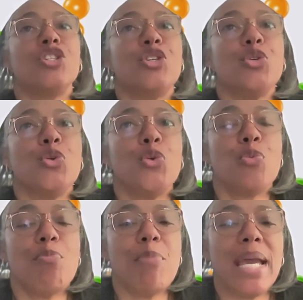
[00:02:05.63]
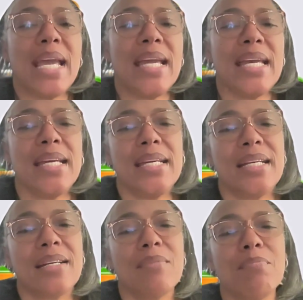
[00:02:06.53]
to
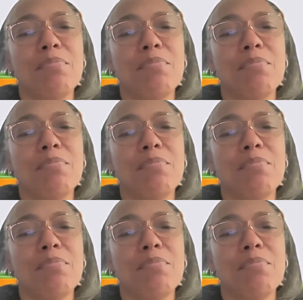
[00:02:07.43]
make